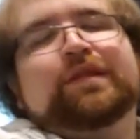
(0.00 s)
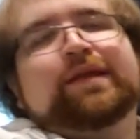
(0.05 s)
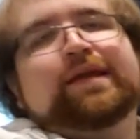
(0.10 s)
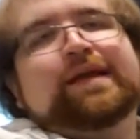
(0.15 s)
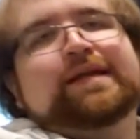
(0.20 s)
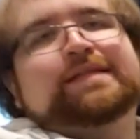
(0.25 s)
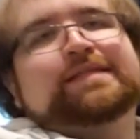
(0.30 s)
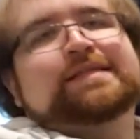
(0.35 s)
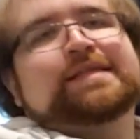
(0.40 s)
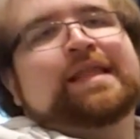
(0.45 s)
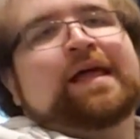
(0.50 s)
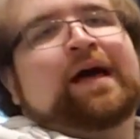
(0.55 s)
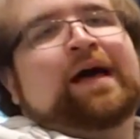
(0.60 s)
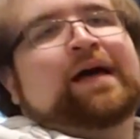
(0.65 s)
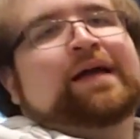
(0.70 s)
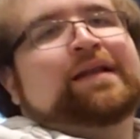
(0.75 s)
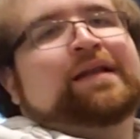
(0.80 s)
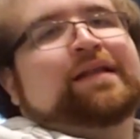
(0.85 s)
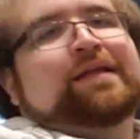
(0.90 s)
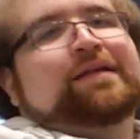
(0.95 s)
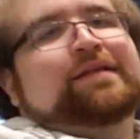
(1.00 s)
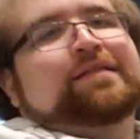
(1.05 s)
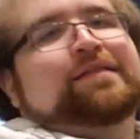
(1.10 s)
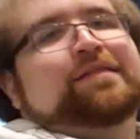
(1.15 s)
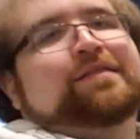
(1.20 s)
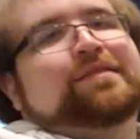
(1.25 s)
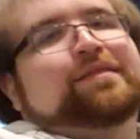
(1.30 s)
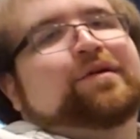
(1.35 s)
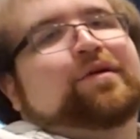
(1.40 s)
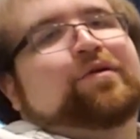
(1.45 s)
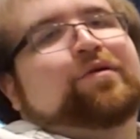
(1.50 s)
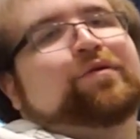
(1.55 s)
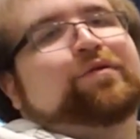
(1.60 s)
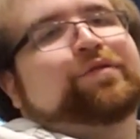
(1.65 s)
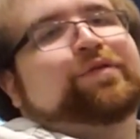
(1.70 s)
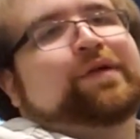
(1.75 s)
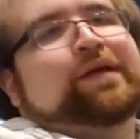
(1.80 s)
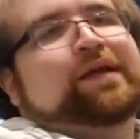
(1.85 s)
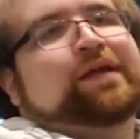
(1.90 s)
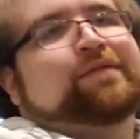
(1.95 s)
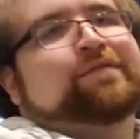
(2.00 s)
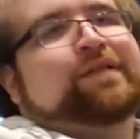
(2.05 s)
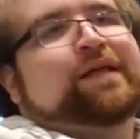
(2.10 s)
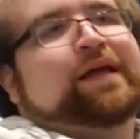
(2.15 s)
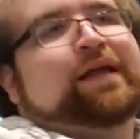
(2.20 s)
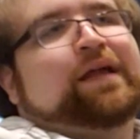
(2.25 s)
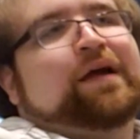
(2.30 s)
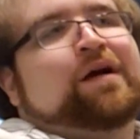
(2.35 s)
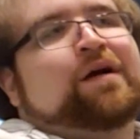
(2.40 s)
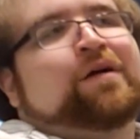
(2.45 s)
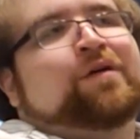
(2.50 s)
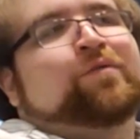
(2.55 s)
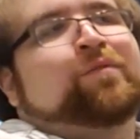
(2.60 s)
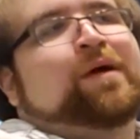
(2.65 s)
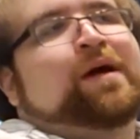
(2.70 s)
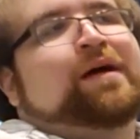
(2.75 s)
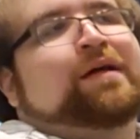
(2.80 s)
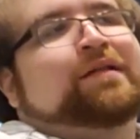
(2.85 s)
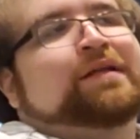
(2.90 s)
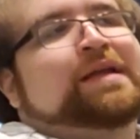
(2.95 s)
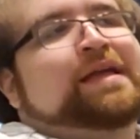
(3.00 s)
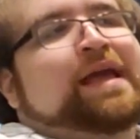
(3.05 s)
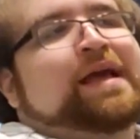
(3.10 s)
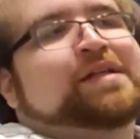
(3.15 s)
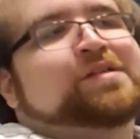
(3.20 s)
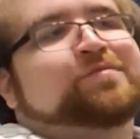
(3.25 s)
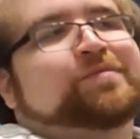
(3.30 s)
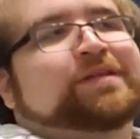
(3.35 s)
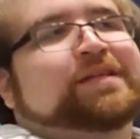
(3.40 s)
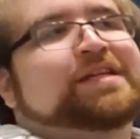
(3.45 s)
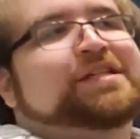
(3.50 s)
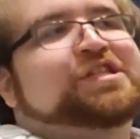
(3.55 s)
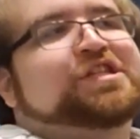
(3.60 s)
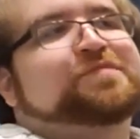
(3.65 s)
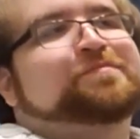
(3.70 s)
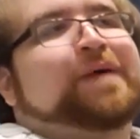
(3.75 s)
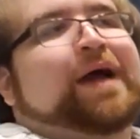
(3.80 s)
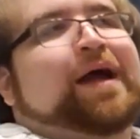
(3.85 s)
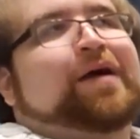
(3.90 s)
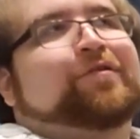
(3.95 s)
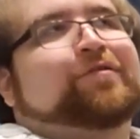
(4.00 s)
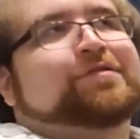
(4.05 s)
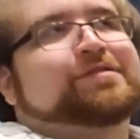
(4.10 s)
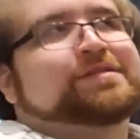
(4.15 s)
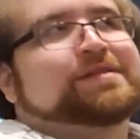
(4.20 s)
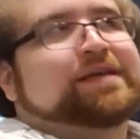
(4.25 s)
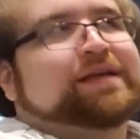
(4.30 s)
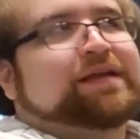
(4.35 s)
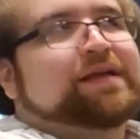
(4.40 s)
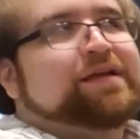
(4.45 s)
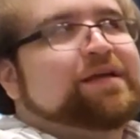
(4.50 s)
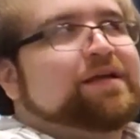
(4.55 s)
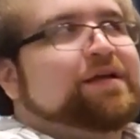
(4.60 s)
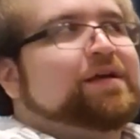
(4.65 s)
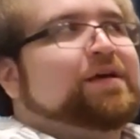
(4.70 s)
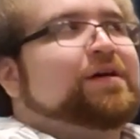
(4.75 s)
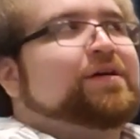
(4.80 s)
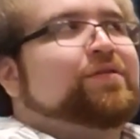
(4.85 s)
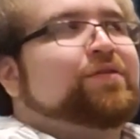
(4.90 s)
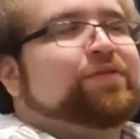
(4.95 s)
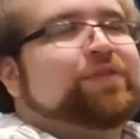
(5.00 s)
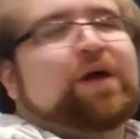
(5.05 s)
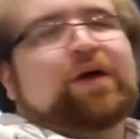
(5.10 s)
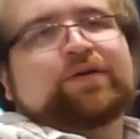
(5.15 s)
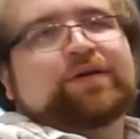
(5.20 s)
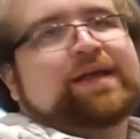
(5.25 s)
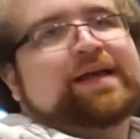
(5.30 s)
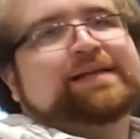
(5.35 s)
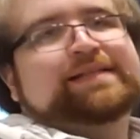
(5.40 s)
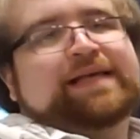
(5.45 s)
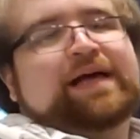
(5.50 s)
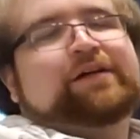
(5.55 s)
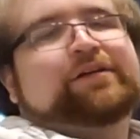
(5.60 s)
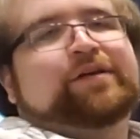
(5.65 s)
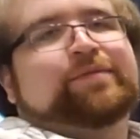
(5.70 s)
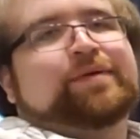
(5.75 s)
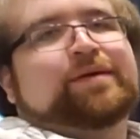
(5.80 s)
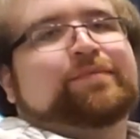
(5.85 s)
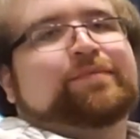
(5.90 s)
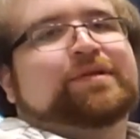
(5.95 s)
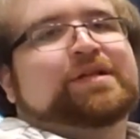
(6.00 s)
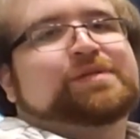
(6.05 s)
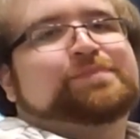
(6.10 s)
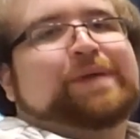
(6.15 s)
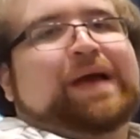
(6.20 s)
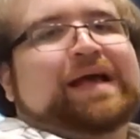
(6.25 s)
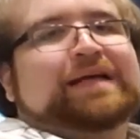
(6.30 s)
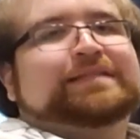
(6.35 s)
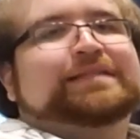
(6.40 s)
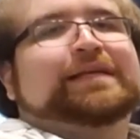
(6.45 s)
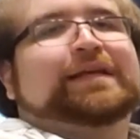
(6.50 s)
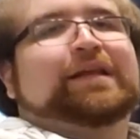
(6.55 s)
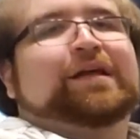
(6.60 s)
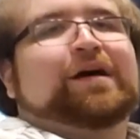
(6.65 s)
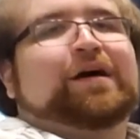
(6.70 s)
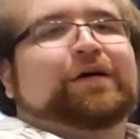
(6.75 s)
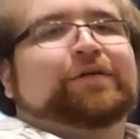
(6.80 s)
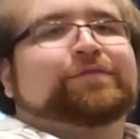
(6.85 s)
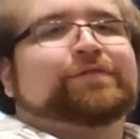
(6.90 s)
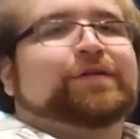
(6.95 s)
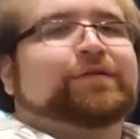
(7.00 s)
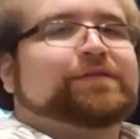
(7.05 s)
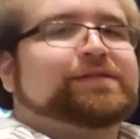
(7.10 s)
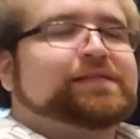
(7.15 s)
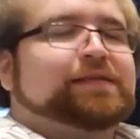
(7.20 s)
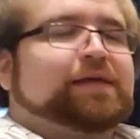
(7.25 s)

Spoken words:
the whole thing of, like, oh, well, he has religious powers. Like, well, no, he has alchemy, but he's passing it off. You know, he's a